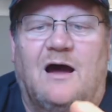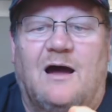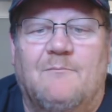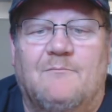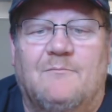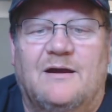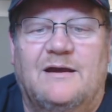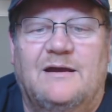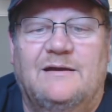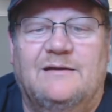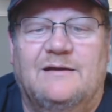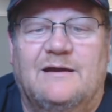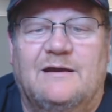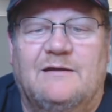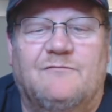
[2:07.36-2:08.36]
I made
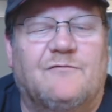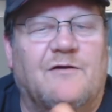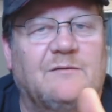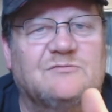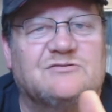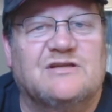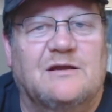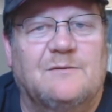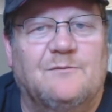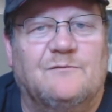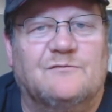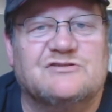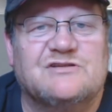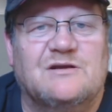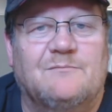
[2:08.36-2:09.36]
a frame staple
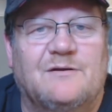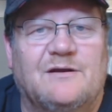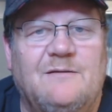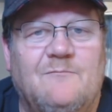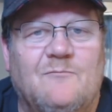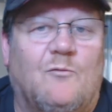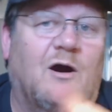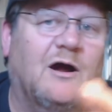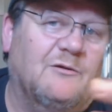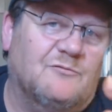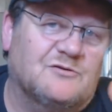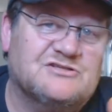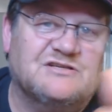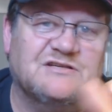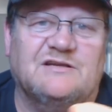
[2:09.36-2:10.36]
for somebody while he
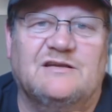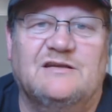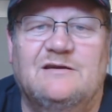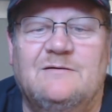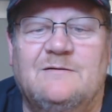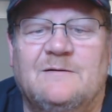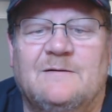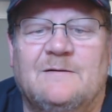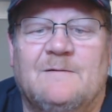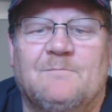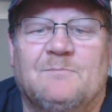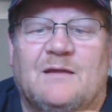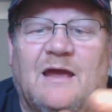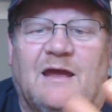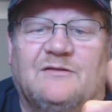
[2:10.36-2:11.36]
was sitting here,
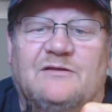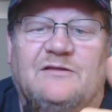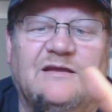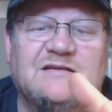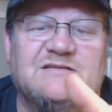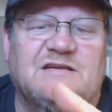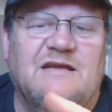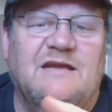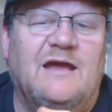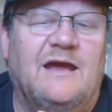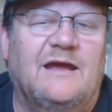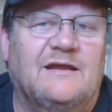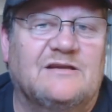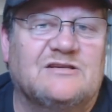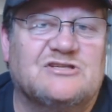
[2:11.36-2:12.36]
and the thing is he
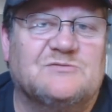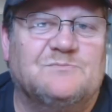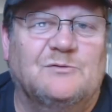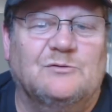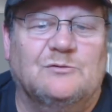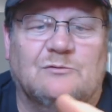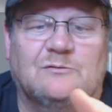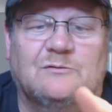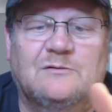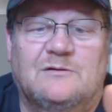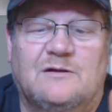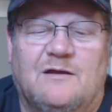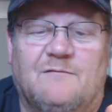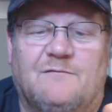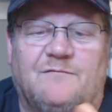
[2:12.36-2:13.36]
had a spool,
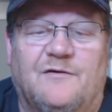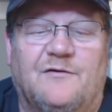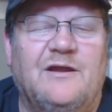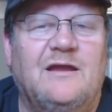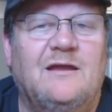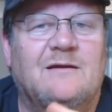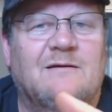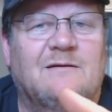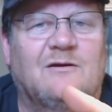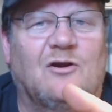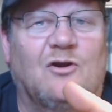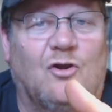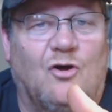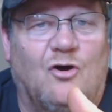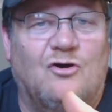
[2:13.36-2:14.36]
a very
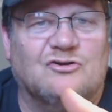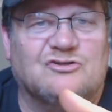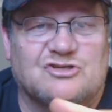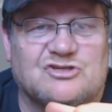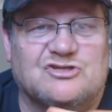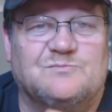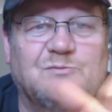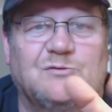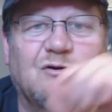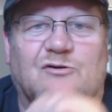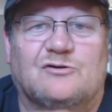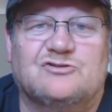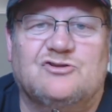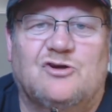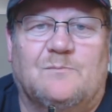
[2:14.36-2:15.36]
large spool
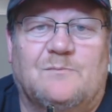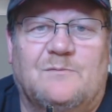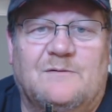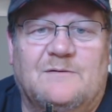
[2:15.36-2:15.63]
on top,